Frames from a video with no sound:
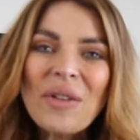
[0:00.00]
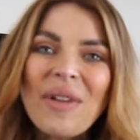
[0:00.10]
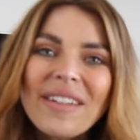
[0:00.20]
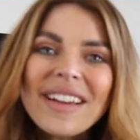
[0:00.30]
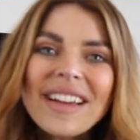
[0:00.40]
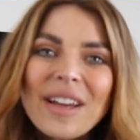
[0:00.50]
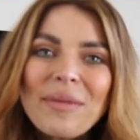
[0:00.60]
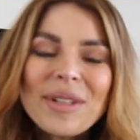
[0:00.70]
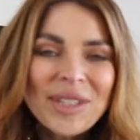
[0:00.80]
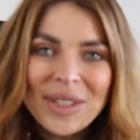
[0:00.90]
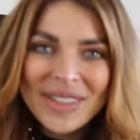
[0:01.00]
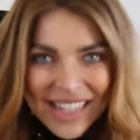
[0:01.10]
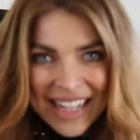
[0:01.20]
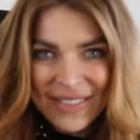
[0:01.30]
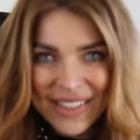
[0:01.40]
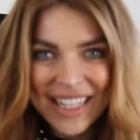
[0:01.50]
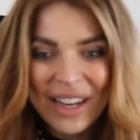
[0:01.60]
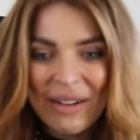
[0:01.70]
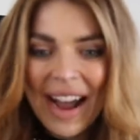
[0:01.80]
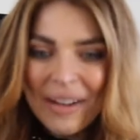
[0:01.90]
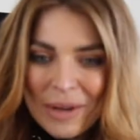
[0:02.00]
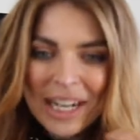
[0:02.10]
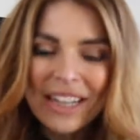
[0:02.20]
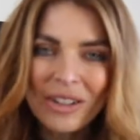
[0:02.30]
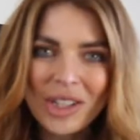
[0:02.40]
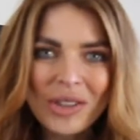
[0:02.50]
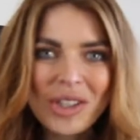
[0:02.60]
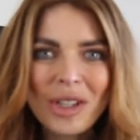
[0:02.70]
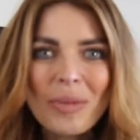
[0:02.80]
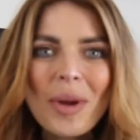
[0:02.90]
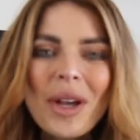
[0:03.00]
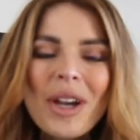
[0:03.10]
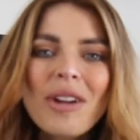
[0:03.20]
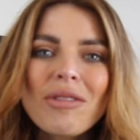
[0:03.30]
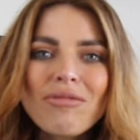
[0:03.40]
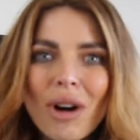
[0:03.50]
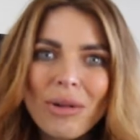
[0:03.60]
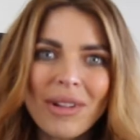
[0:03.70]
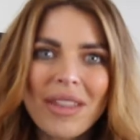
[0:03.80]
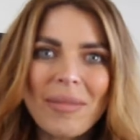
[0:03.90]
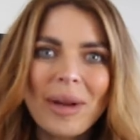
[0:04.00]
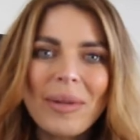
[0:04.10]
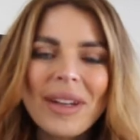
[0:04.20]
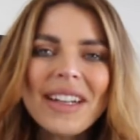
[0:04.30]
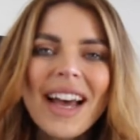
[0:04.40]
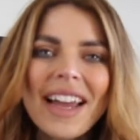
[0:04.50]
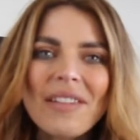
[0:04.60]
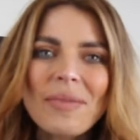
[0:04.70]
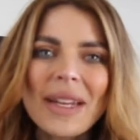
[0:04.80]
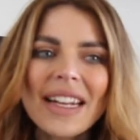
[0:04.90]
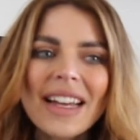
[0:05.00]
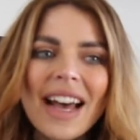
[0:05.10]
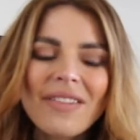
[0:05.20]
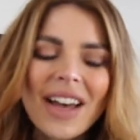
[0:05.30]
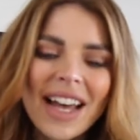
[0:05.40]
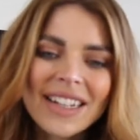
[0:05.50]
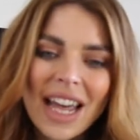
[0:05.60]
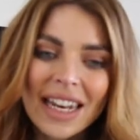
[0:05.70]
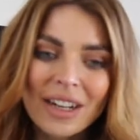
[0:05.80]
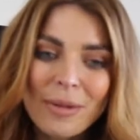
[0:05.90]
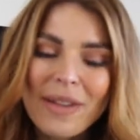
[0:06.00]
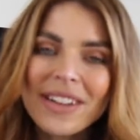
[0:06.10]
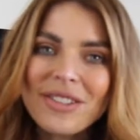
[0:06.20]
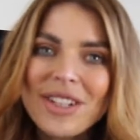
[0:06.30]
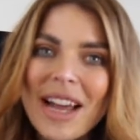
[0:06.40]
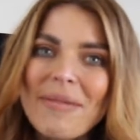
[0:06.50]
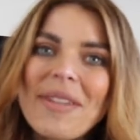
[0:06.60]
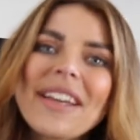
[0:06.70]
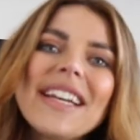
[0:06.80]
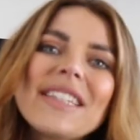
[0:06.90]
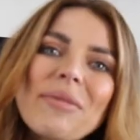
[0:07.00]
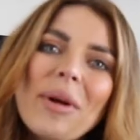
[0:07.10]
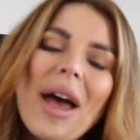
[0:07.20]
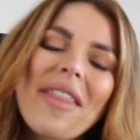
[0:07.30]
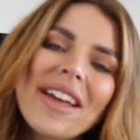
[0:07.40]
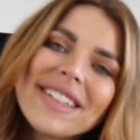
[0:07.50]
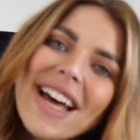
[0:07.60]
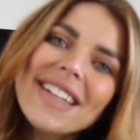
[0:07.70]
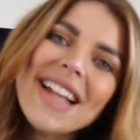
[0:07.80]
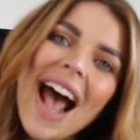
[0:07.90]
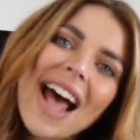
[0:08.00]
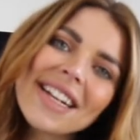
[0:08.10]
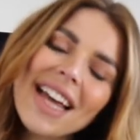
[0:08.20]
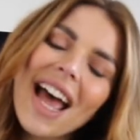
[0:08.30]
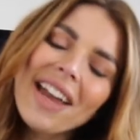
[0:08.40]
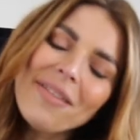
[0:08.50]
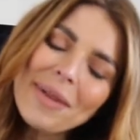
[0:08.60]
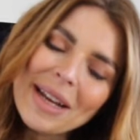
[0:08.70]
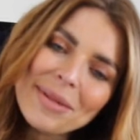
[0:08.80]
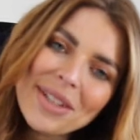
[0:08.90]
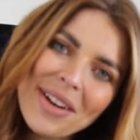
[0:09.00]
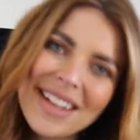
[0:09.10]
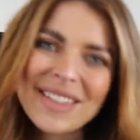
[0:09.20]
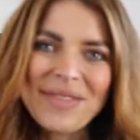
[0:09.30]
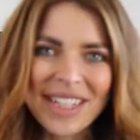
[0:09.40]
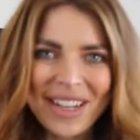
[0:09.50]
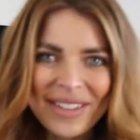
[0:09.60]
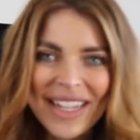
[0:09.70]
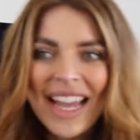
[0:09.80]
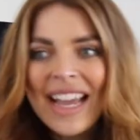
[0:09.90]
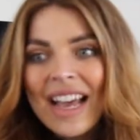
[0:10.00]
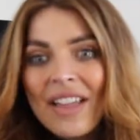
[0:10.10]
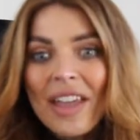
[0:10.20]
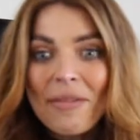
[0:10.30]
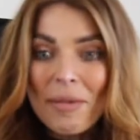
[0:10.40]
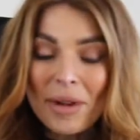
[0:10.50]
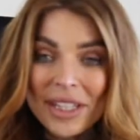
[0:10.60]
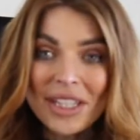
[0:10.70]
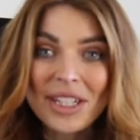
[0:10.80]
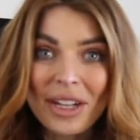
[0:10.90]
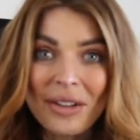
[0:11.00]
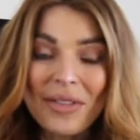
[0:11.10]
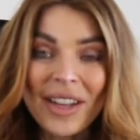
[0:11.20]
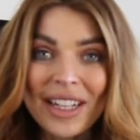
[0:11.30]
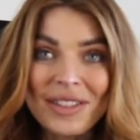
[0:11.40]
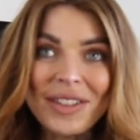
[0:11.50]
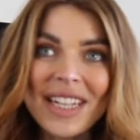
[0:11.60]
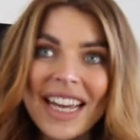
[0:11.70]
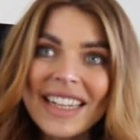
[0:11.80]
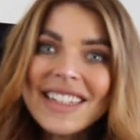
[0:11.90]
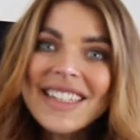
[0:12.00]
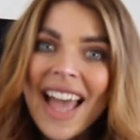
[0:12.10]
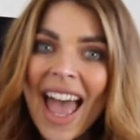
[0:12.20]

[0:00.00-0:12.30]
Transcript: Welcome to today's video. I'm on a little YouTube roll at the moment. I have had a little bit of extra time while the kids were at their dad's, and I've been able to create some videos that I've been wanting to do for the last few days.